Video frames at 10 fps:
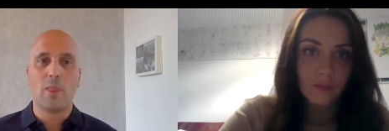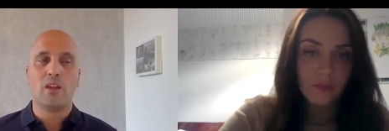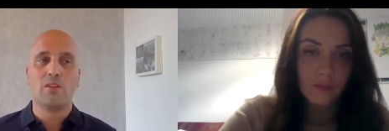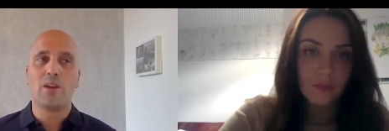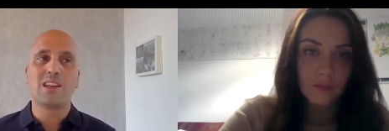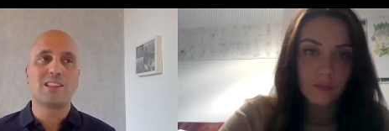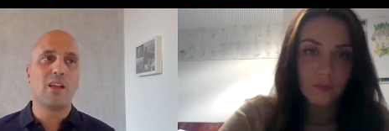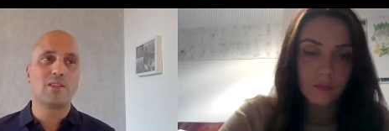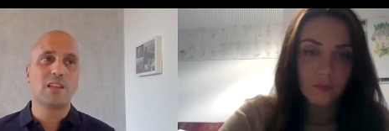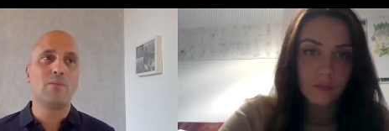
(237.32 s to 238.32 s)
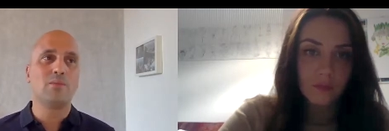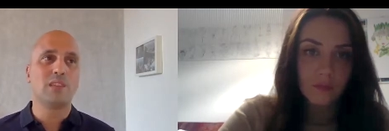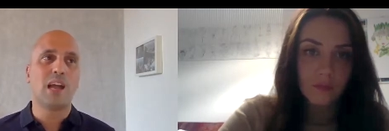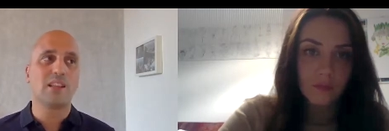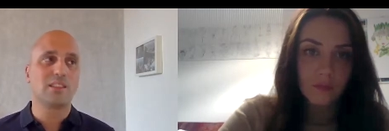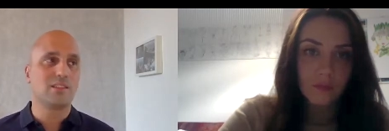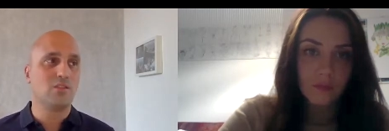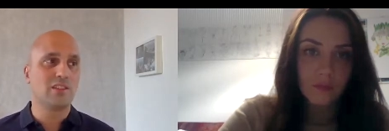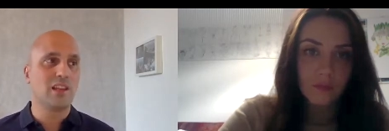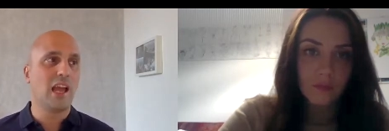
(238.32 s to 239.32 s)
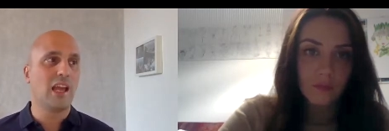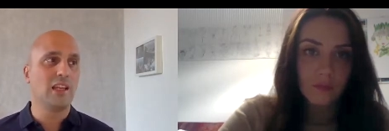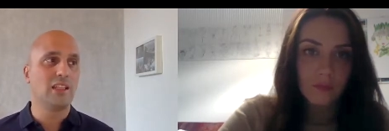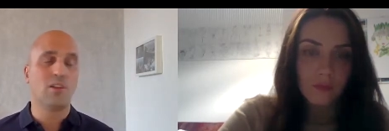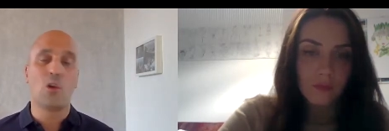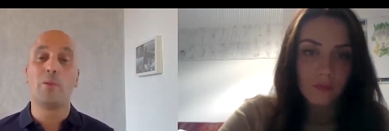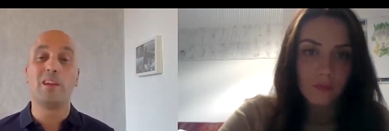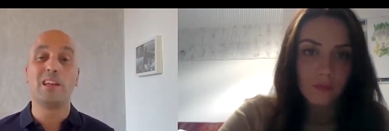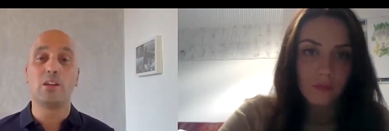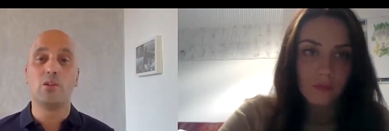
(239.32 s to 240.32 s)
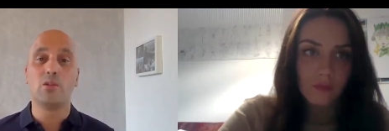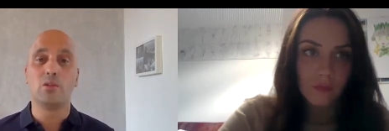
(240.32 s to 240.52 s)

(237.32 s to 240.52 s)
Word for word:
Speaker 1: there are some, some tasks just like developing code